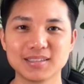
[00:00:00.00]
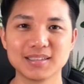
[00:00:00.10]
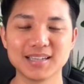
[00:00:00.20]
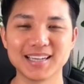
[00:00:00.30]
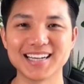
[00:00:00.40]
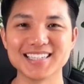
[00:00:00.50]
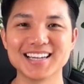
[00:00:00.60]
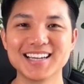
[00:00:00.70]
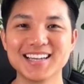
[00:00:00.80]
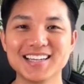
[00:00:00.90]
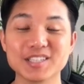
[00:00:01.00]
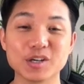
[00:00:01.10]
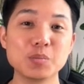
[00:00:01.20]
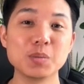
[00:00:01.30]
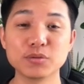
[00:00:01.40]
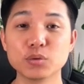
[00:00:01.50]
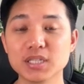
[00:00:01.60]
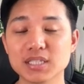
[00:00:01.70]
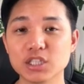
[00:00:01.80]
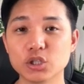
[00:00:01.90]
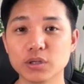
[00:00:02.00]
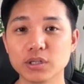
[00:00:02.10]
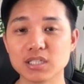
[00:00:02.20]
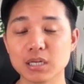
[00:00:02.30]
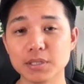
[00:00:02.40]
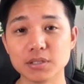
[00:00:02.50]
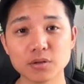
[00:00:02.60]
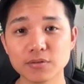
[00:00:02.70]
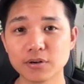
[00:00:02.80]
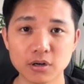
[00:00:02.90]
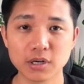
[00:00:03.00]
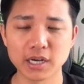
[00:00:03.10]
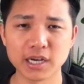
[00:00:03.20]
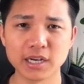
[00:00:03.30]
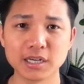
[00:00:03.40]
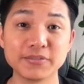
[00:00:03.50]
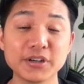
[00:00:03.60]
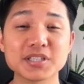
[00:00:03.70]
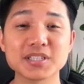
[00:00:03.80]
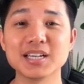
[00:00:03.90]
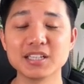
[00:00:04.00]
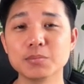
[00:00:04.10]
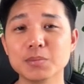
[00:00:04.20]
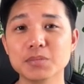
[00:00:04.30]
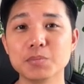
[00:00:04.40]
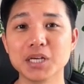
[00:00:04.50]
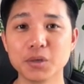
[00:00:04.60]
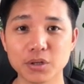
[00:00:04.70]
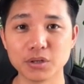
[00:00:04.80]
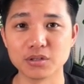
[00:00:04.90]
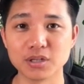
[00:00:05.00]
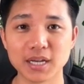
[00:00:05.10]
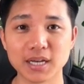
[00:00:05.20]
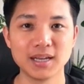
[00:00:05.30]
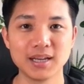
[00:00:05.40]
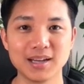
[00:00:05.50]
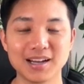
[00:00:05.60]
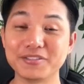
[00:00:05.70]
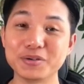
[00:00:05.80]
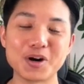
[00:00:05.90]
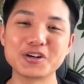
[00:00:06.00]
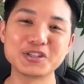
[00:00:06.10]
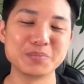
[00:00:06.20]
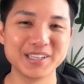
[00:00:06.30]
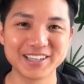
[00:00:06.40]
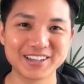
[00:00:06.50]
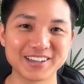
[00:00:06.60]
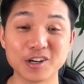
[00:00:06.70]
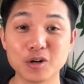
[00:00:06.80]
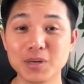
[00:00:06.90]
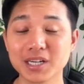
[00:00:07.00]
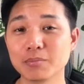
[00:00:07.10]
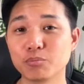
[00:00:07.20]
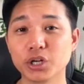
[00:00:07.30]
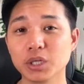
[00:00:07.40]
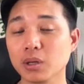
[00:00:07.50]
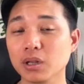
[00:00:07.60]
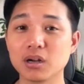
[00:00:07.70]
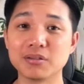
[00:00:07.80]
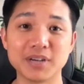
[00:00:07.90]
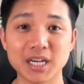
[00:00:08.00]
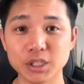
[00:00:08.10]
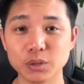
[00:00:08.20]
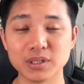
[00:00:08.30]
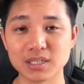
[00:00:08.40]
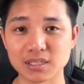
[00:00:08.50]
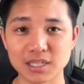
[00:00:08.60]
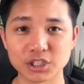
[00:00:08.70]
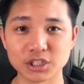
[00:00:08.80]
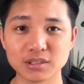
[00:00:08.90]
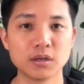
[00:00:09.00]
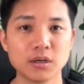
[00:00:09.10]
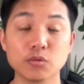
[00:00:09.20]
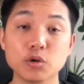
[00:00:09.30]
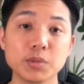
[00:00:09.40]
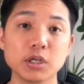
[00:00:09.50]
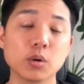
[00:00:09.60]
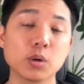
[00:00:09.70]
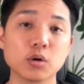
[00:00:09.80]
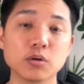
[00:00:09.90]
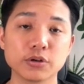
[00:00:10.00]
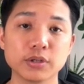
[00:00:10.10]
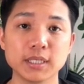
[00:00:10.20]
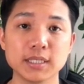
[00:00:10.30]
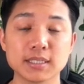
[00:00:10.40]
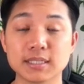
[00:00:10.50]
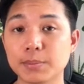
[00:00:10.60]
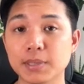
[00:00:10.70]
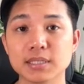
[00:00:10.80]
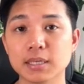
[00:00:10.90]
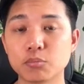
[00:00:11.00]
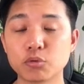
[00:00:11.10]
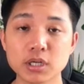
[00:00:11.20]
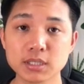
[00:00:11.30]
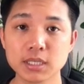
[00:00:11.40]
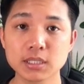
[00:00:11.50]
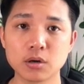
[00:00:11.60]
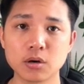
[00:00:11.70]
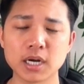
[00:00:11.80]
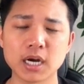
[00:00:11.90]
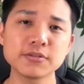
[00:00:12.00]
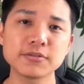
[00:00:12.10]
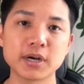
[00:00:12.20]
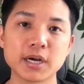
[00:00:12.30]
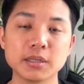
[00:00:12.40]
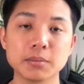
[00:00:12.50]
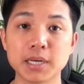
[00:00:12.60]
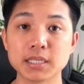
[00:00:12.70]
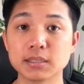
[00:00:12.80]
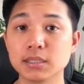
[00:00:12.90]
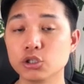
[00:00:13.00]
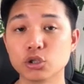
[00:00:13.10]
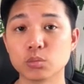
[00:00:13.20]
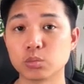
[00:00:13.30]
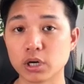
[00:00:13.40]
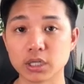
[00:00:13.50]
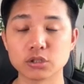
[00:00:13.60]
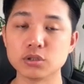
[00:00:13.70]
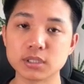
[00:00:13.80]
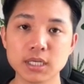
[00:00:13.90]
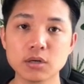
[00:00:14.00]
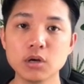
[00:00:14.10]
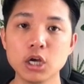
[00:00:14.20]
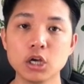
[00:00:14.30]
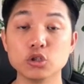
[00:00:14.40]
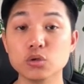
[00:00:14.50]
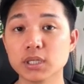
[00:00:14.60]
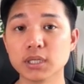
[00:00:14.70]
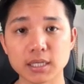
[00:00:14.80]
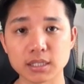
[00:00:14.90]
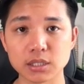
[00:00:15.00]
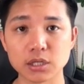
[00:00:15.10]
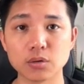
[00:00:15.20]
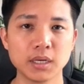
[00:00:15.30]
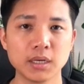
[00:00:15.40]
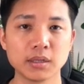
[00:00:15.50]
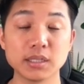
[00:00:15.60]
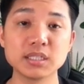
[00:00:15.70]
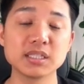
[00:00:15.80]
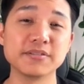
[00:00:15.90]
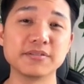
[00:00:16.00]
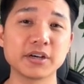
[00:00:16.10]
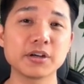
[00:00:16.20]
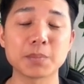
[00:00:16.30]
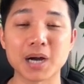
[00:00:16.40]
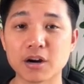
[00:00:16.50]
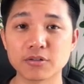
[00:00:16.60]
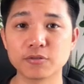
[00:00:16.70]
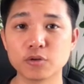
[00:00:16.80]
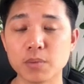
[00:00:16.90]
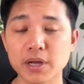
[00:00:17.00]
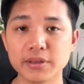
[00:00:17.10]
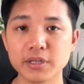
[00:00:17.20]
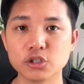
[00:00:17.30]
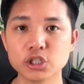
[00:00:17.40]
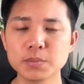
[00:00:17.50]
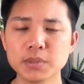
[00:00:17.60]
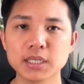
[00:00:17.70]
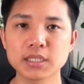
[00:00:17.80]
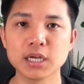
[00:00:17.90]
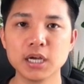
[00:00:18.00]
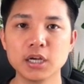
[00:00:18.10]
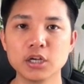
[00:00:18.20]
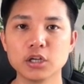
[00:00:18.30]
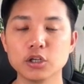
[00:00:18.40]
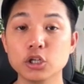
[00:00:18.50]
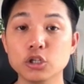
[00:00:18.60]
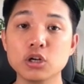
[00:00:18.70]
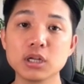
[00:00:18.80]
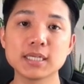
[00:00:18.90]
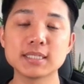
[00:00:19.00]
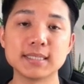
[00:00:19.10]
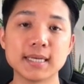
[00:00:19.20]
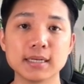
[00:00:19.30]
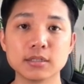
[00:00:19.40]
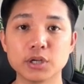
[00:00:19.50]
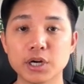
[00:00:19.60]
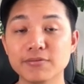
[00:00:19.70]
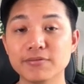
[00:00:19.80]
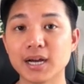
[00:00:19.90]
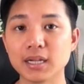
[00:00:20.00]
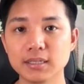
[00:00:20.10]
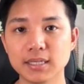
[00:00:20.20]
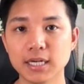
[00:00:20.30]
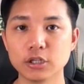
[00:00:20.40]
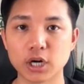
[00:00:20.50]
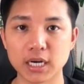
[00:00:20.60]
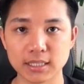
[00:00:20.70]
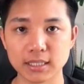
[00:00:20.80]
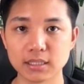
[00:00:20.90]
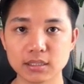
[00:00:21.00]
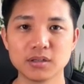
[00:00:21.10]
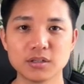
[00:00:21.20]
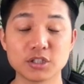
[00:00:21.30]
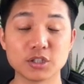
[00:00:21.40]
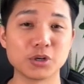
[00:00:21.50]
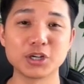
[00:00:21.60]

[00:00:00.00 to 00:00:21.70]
Hey guys, so I hope everyone is enjoying the summit so far, and I'm very excited to be speaking with you today. I feel honored to be here, and I hope I can bring you a lot of value in this session. We'll be going over the step-by-step process on how to find the best digital products to sell using SEO. This is a very powerful method just because you can utilize data to help validate your ideas. So we're not